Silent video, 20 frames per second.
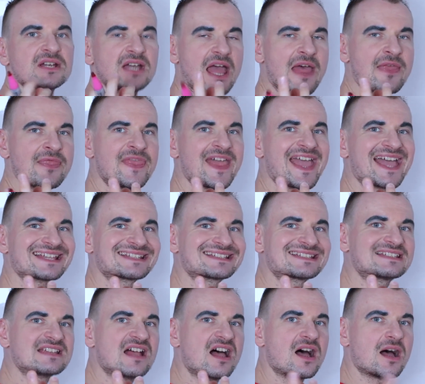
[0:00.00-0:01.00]
And their
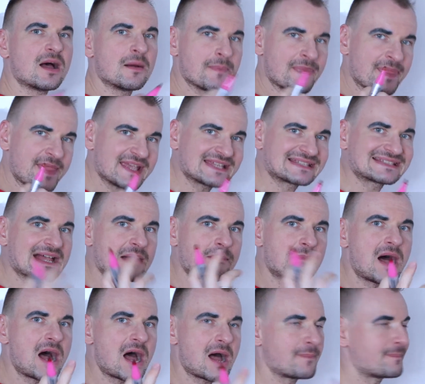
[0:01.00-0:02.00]
sum, they
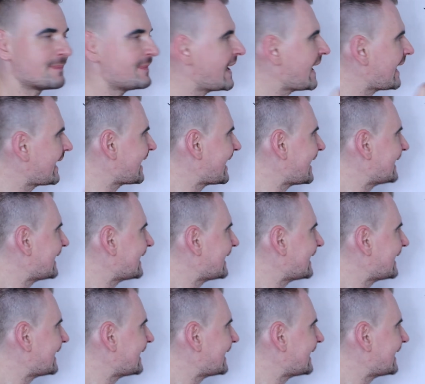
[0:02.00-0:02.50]
sum up, they